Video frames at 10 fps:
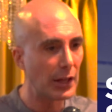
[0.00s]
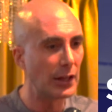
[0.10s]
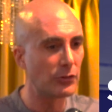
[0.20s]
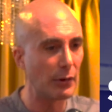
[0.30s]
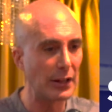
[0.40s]

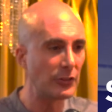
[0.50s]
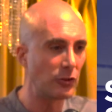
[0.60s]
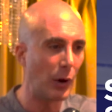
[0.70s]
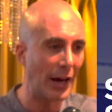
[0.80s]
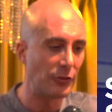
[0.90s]
Israelis
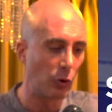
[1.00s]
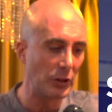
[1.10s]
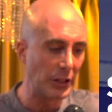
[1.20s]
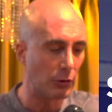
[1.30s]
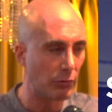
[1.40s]
who had no
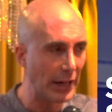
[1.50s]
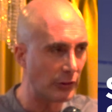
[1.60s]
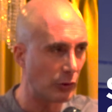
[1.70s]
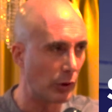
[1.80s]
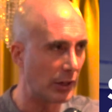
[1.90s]
legal right
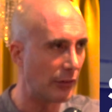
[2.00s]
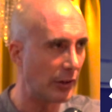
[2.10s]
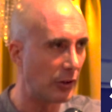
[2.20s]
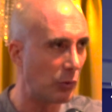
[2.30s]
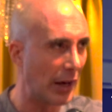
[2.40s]
to work in the
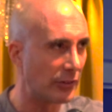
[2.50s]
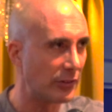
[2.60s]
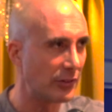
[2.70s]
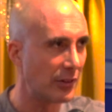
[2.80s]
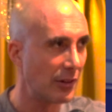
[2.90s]

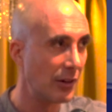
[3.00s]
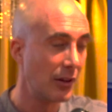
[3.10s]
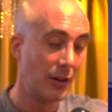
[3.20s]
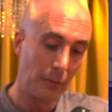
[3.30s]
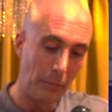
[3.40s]
US.
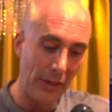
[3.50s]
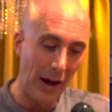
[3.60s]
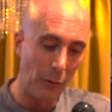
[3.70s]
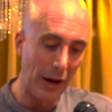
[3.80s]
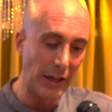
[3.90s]
By
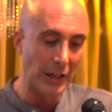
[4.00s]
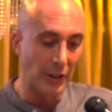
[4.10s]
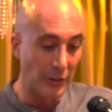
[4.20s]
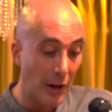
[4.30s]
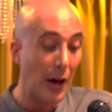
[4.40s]
that way, he
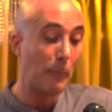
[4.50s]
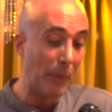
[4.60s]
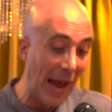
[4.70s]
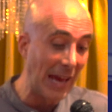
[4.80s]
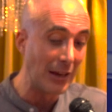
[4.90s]
could
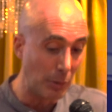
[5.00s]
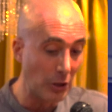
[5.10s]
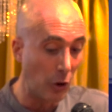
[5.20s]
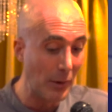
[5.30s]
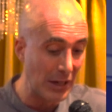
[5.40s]
pay
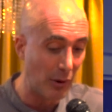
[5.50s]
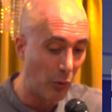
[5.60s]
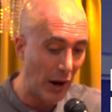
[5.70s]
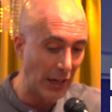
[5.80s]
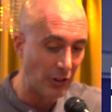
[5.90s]
below minimum
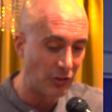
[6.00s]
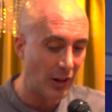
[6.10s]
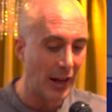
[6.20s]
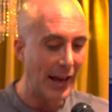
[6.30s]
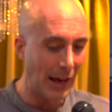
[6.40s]
wage
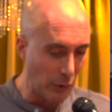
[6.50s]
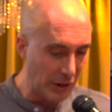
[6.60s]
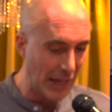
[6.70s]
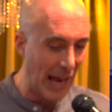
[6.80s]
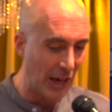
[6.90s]
and
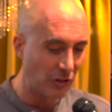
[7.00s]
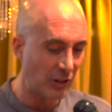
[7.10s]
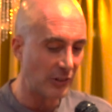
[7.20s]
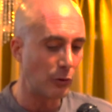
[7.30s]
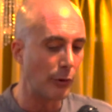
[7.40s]
with cash
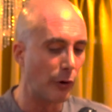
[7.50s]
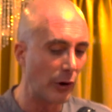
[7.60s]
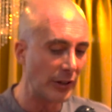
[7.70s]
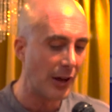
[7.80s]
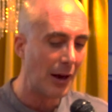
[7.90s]
as to
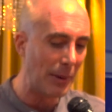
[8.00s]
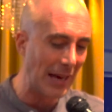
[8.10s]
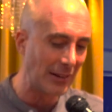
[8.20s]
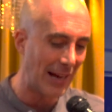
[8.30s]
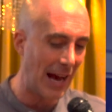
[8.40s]
avoid
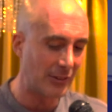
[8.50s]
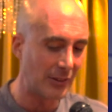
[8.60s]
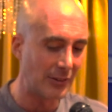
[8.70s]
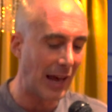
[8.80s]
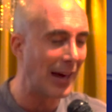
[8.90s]
paying
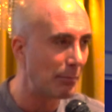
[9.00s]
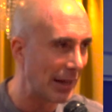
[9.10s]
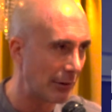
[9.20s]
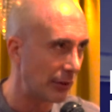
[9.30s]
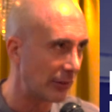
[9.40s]
taxes and
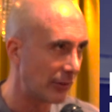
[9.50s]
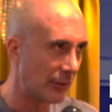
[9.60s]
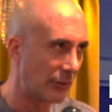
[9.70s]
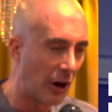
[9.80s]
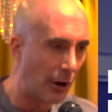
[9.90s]
benefits. This
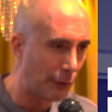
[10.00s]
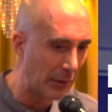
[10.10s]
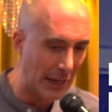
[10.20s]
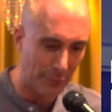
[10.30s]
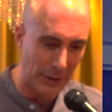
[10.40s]
is all from
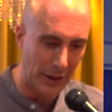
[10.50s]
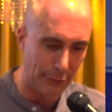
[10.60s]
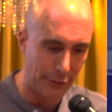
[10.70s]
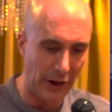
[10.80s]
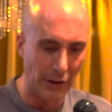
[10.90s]
the
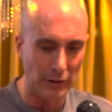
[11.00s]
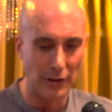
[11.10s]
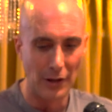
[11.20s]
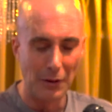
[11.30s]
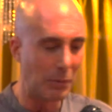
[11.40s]
FBI file.
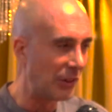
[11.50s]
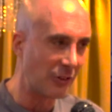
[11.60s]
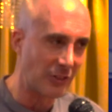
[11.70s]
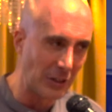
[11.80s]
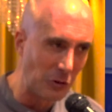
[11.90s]
But they
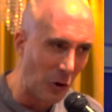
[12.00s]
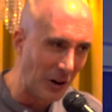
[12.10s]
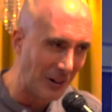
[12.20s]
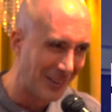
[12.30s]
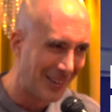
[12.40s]
just
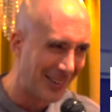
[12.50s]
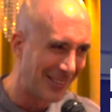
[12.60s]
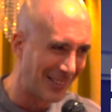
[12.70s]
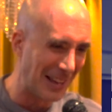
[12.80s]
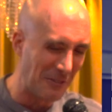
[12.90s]
ignored
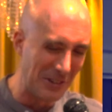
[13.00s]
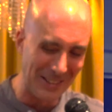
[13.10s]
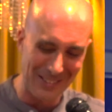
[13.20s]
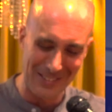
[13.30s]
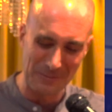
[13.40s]
this
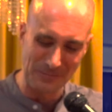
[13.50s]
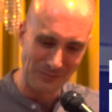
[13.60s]
evidence.